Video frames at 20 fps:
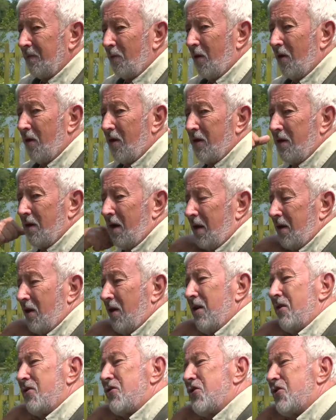where I, I
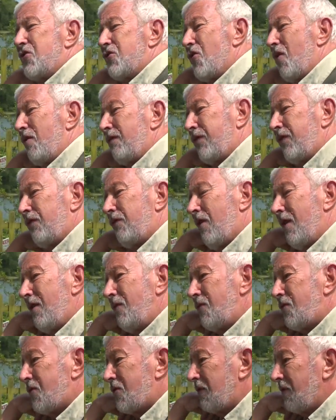learned to trot for
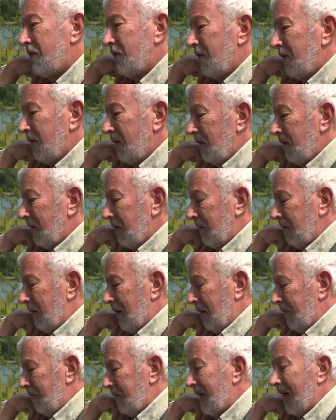roach,
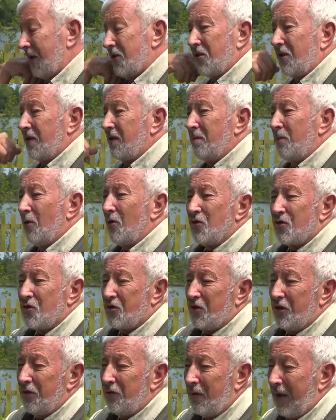um, catching them on
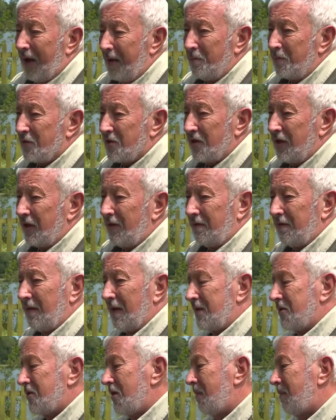stewed hemp seed and
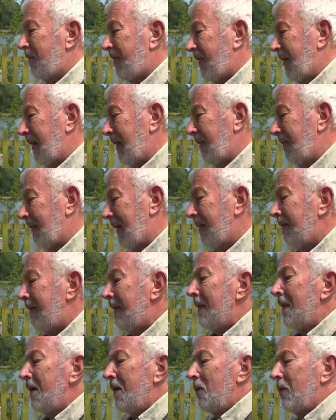that type of thing. And then
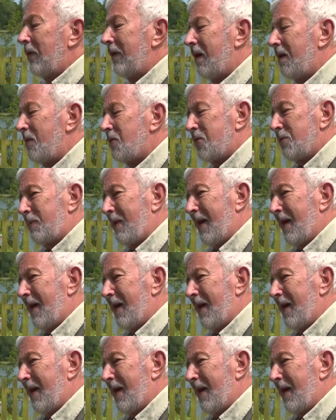when I was